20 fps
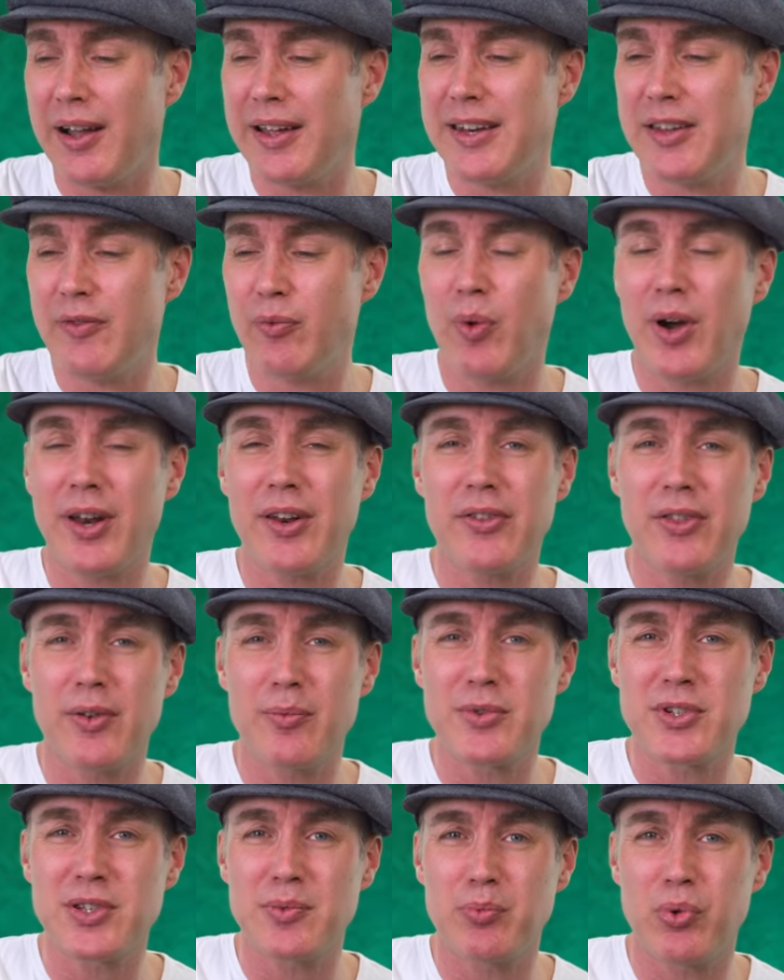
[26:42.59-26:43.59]
And if one of
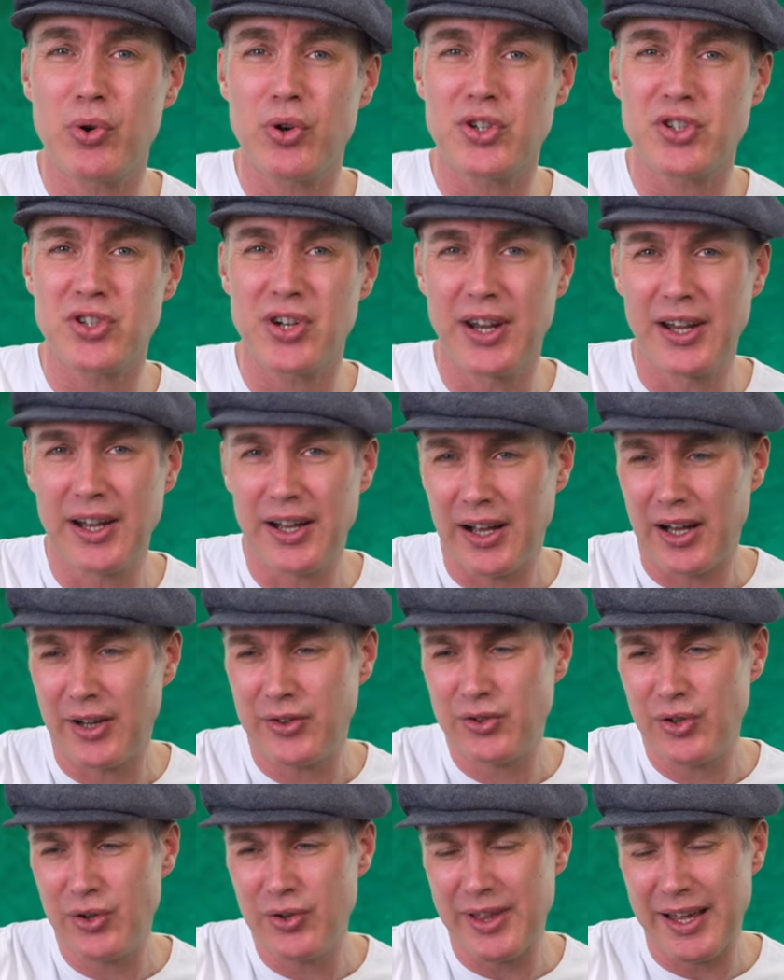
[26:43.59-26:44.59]
them was a push, I'd
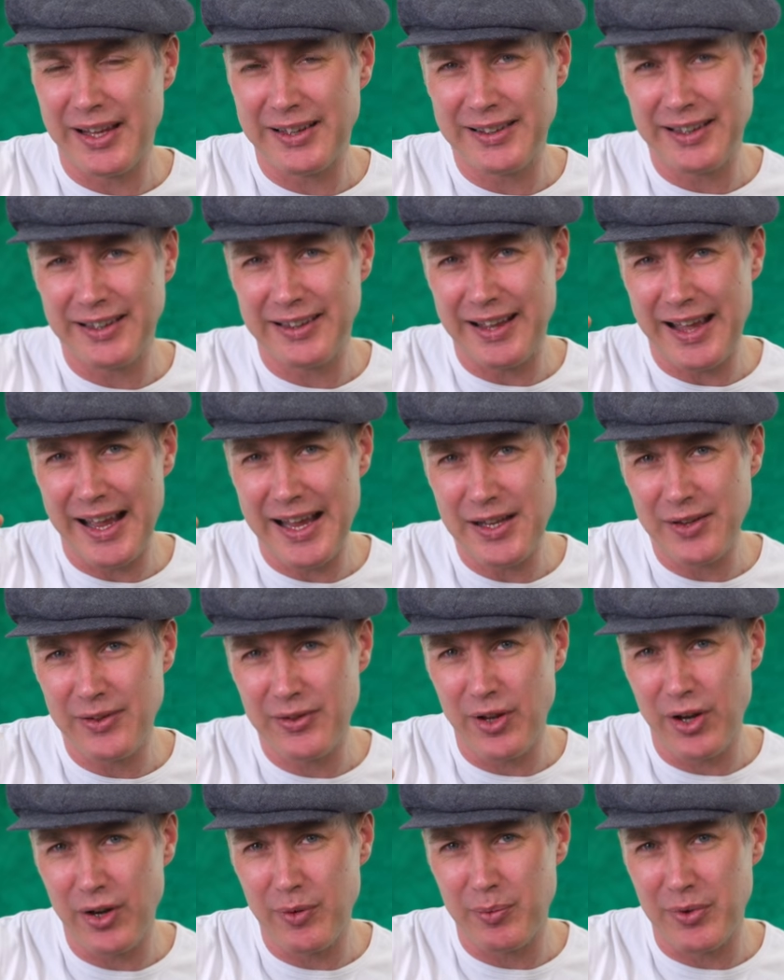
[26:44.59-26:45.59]
do that little eighth
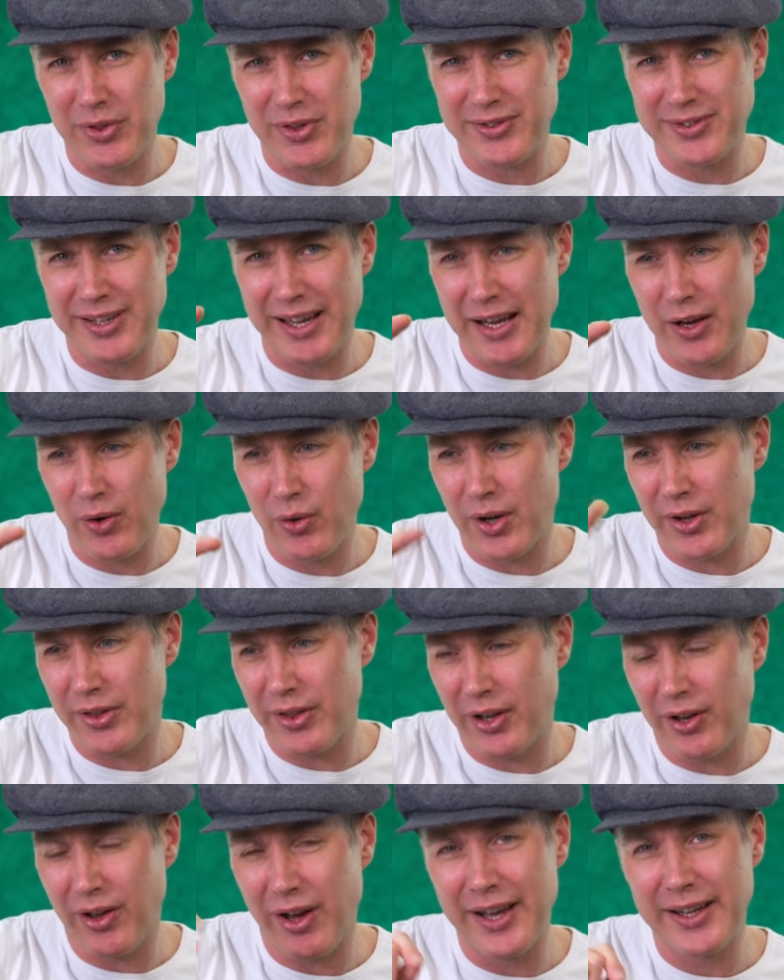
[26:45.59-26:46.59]
note with the tail and
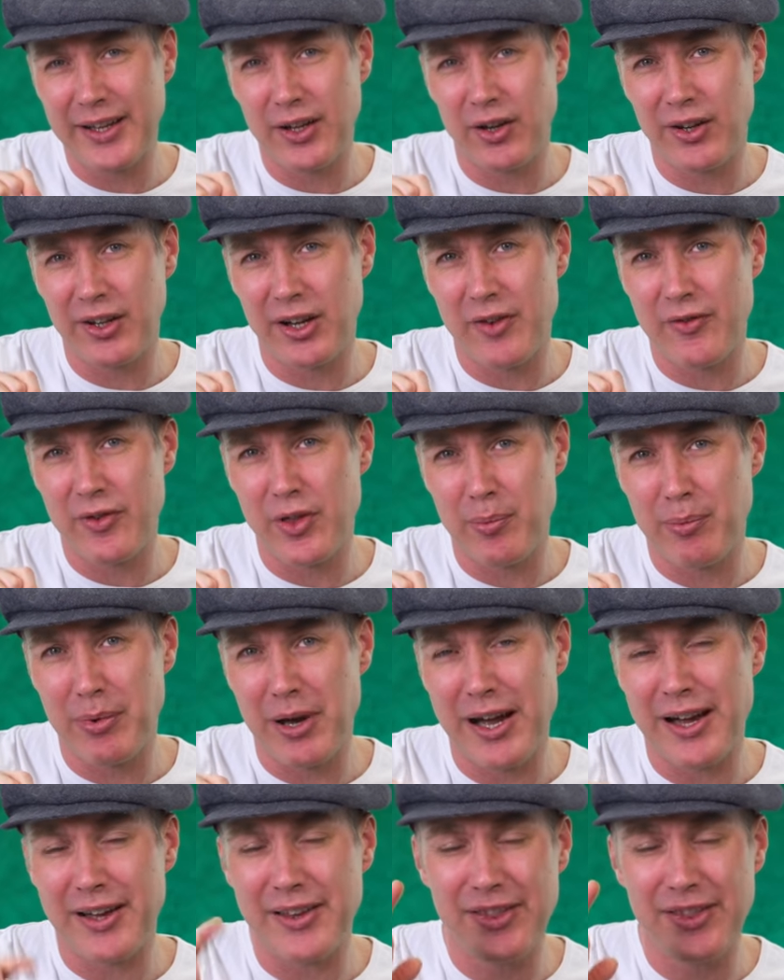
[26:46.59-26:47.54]
the line going over the bar.